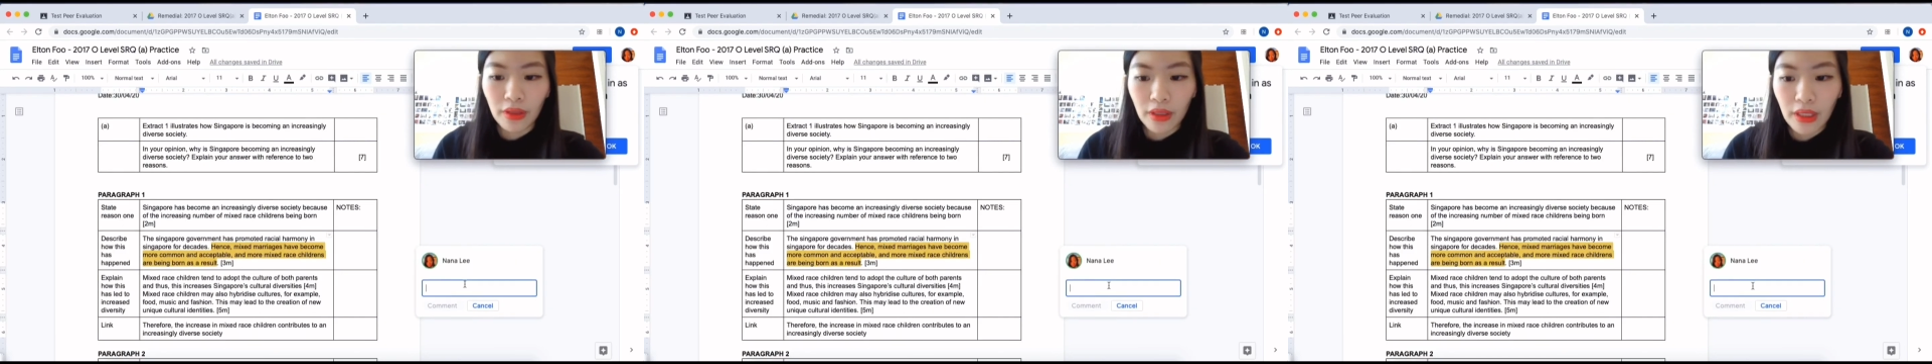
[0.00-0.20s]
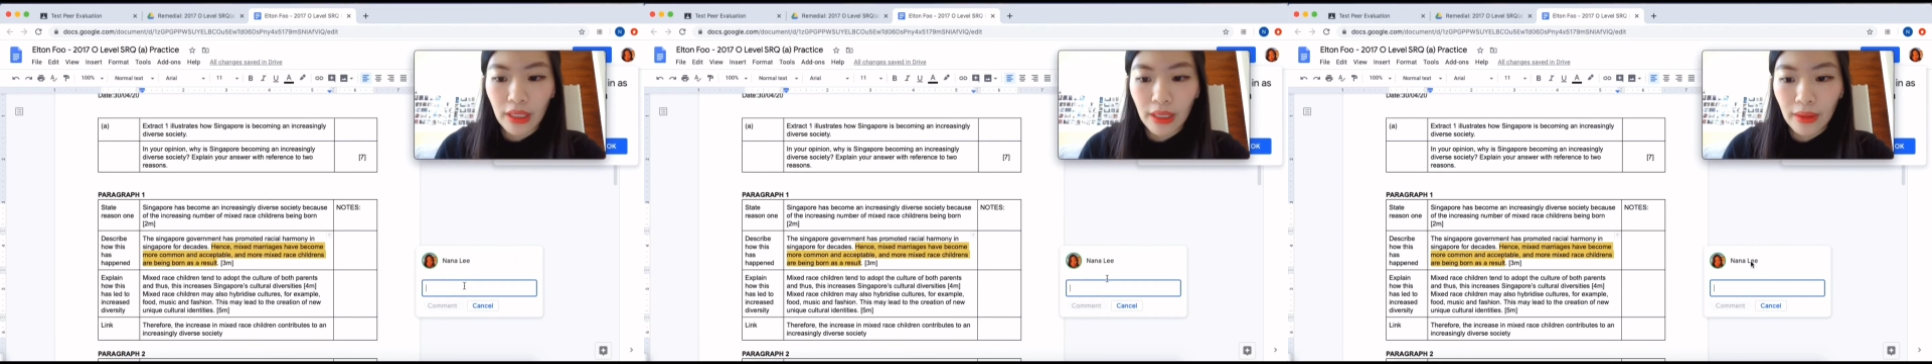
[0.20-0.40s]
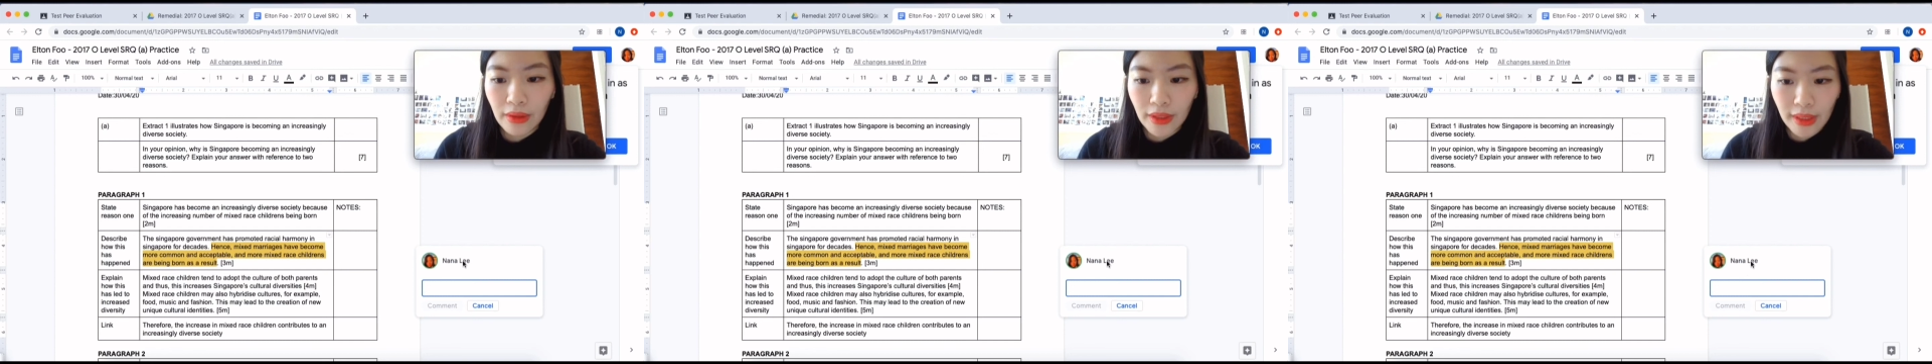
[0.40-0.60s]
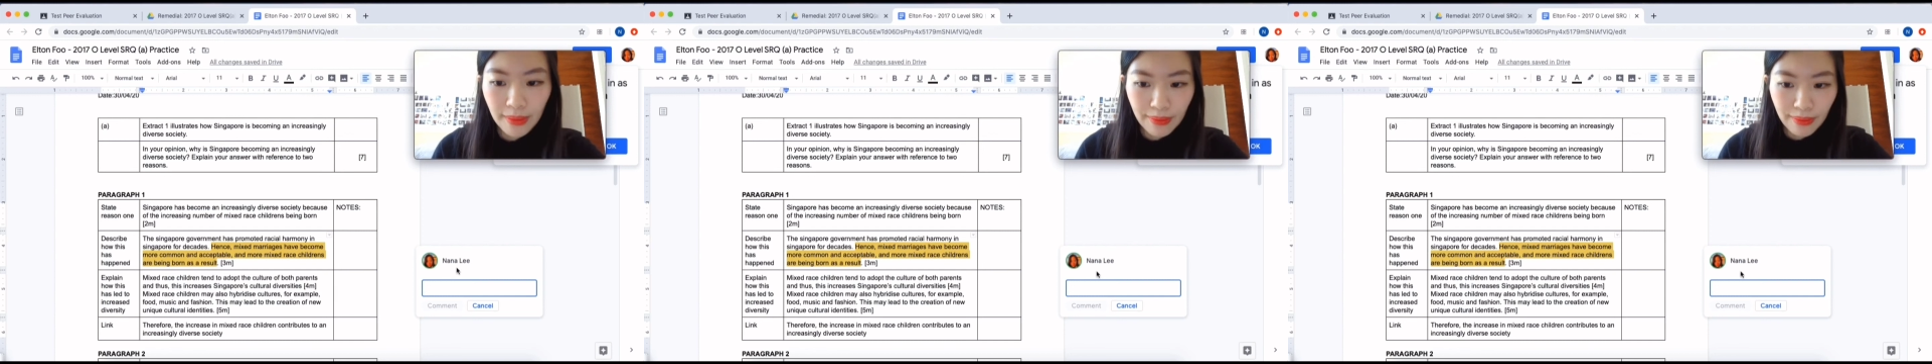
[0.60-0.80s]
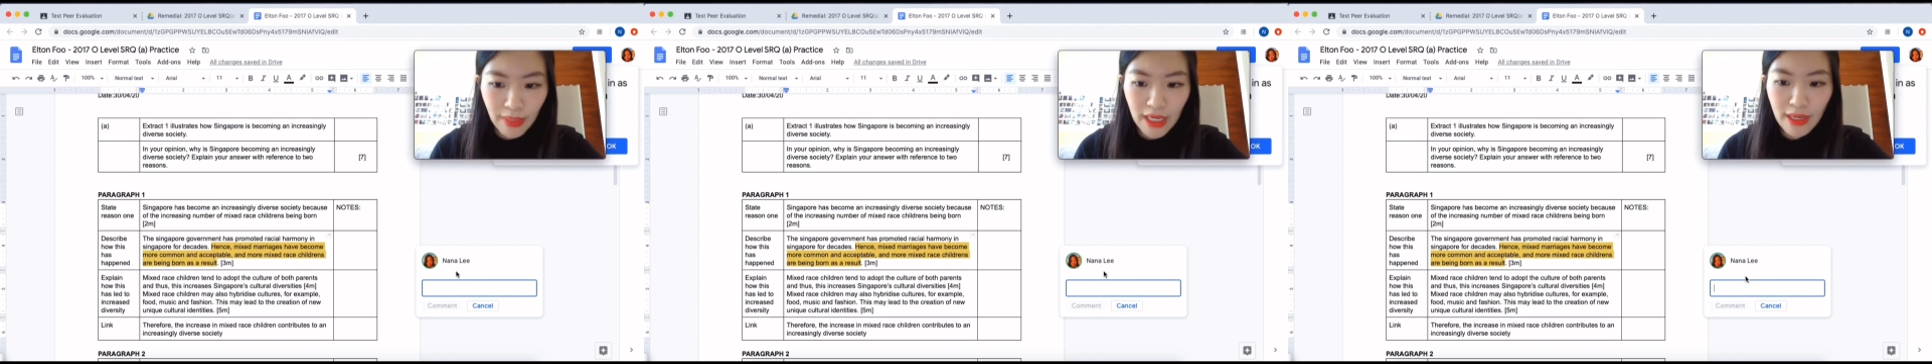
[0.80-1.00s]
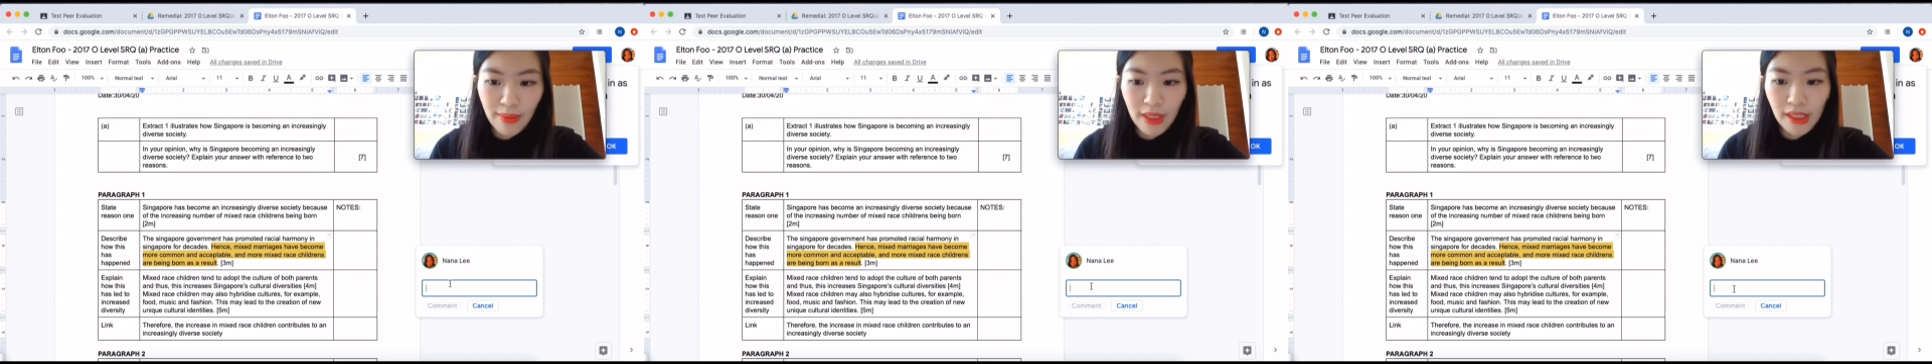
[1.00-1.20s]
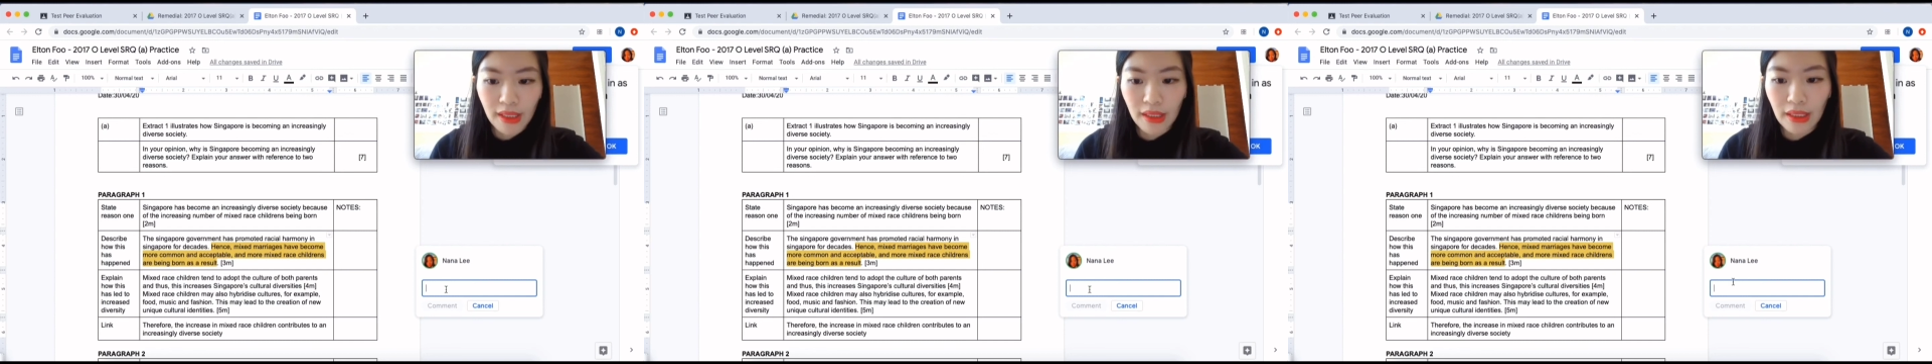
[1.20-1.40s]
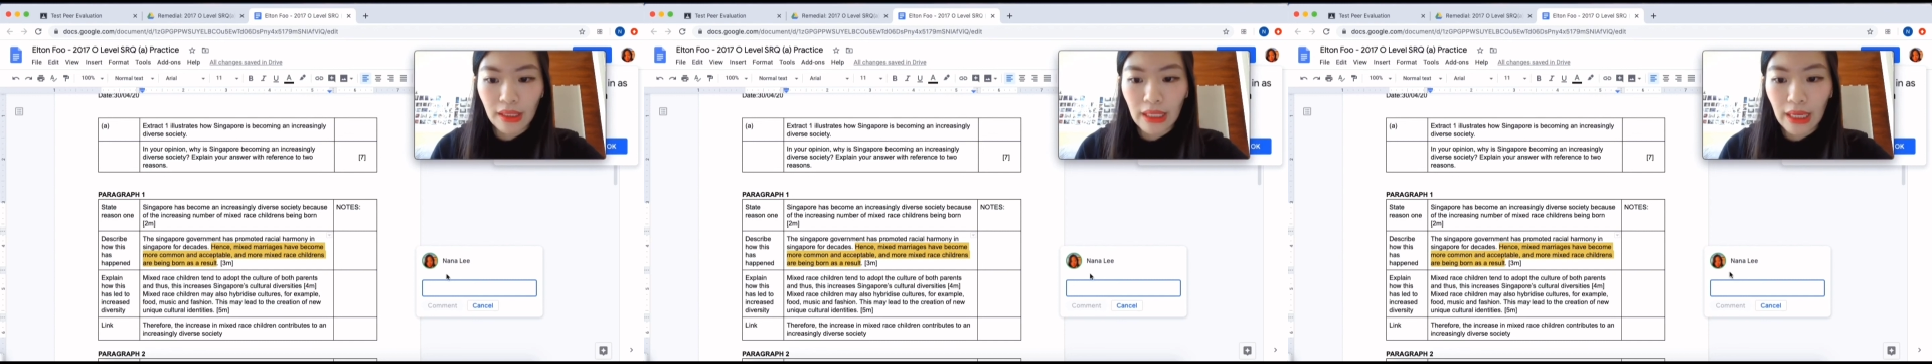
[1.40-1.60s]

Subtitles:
Okay, because my name as in